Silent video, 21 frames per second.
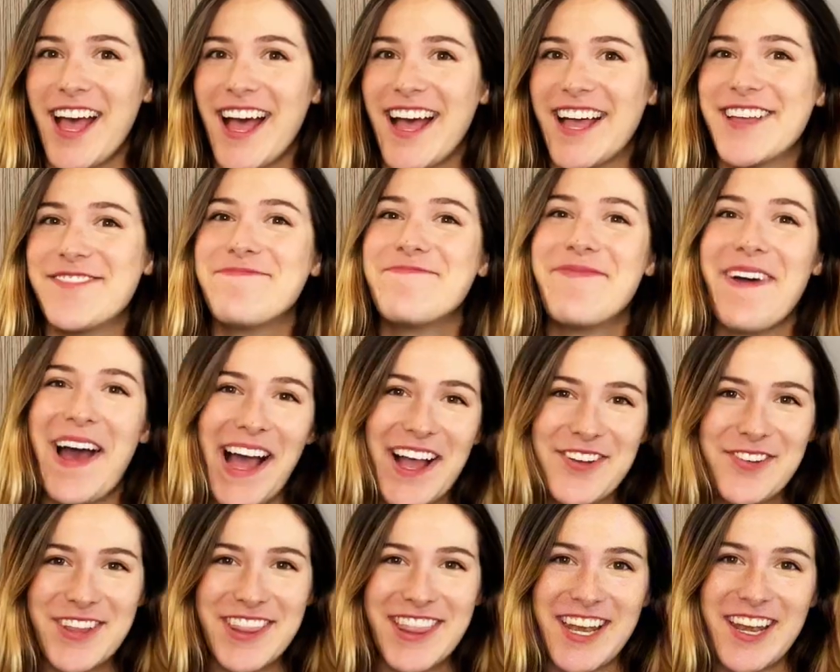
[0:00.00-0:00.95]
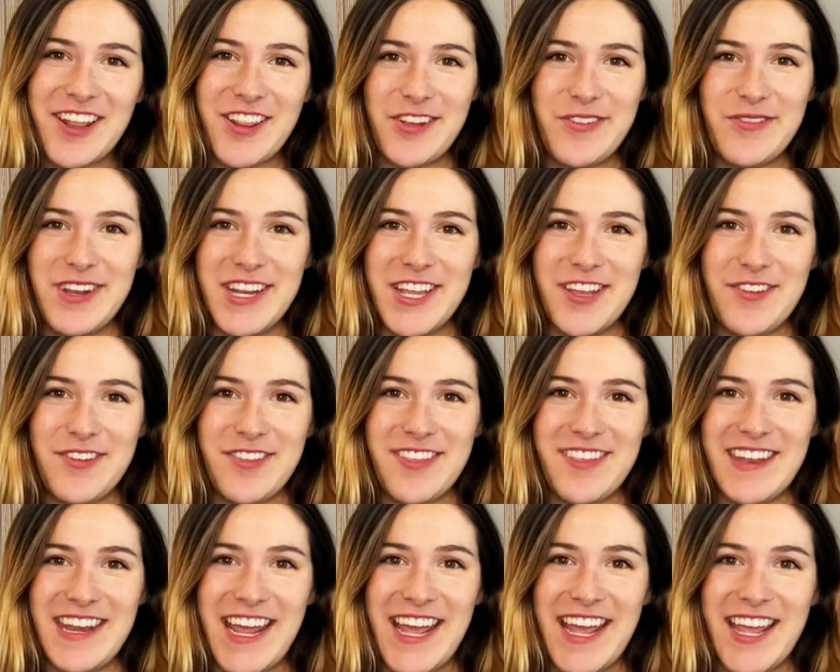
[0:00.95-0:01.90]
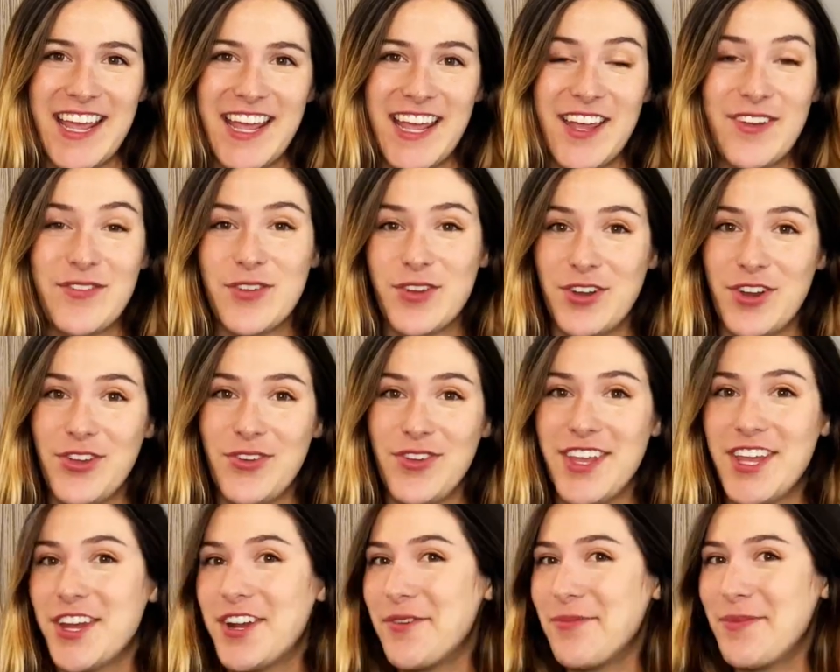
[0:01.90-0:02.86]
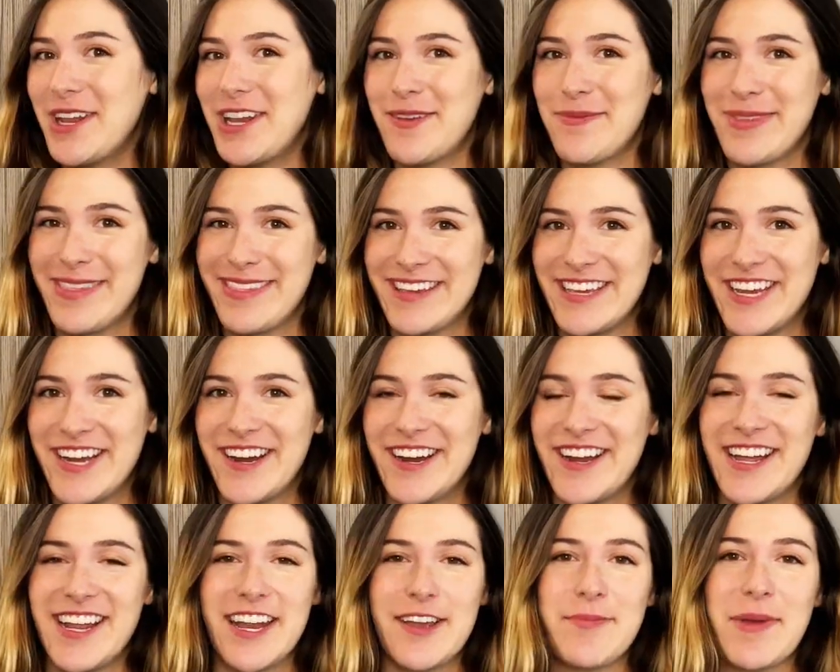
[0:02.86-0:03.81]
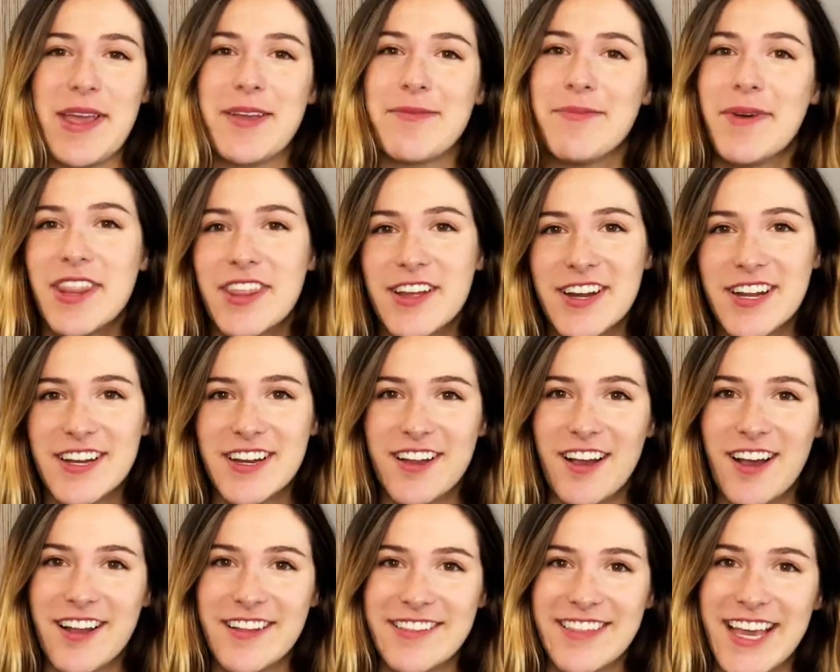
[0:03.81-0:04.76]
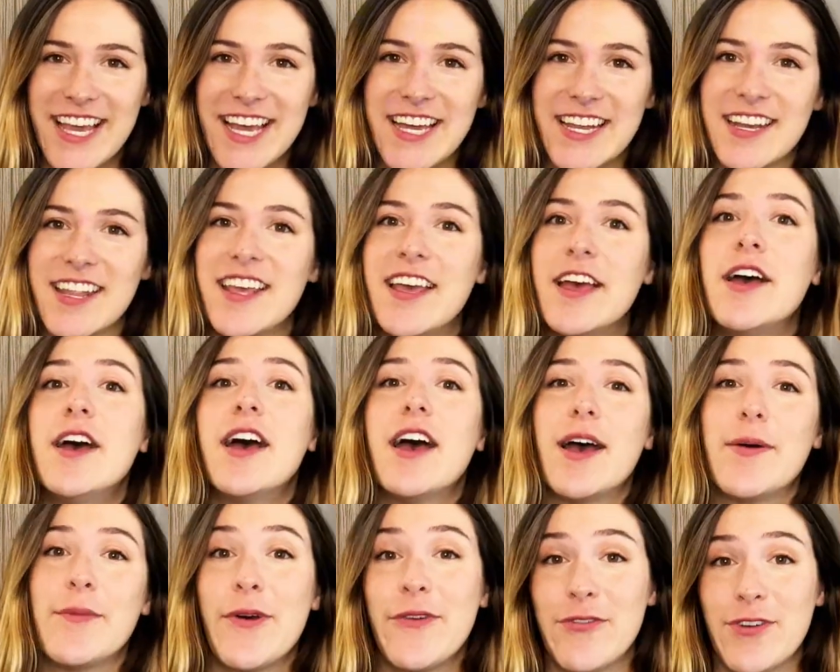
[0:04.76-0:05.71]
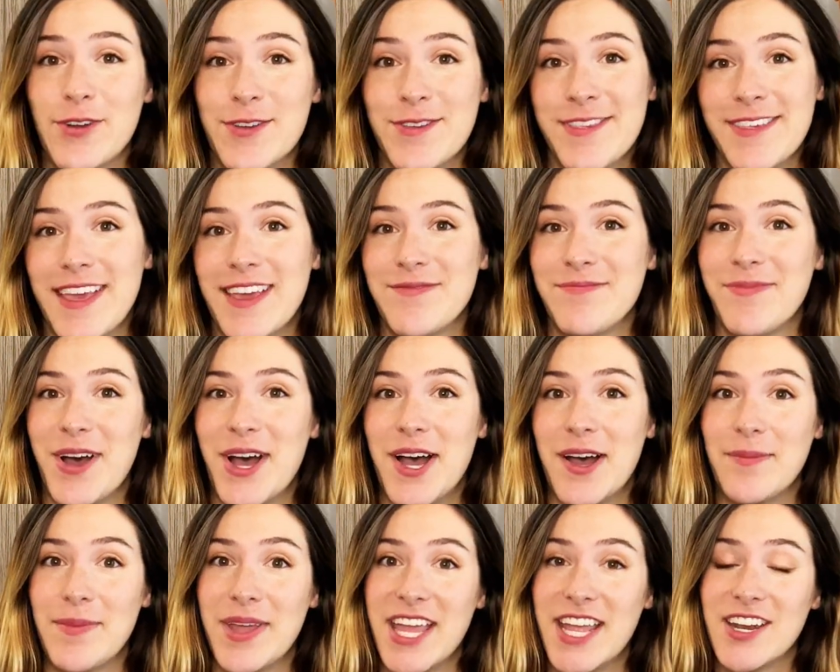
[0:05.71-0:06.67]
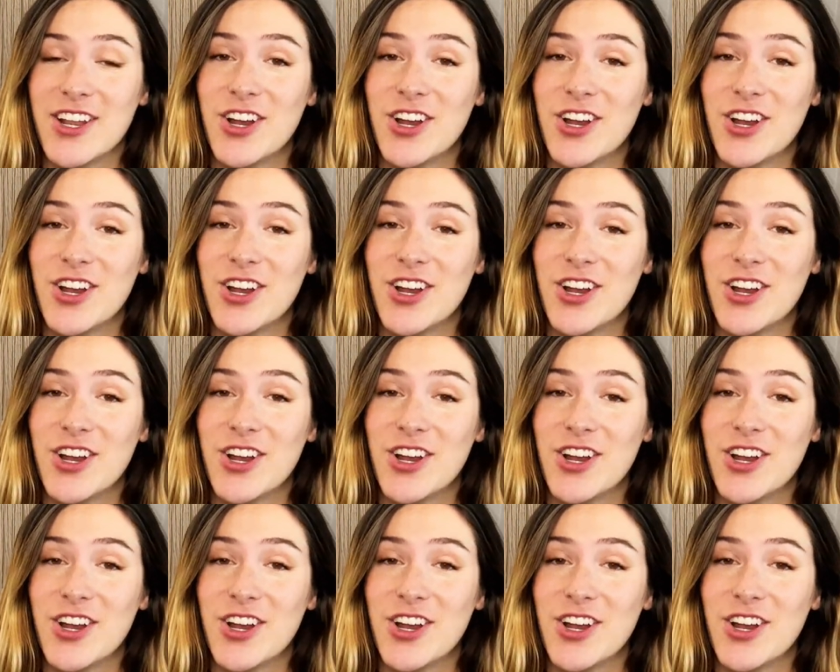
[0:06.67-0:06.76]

I'm back with another video today. If you're new here, my name's Sierra and I make motherhood content. I'm a first-time mom and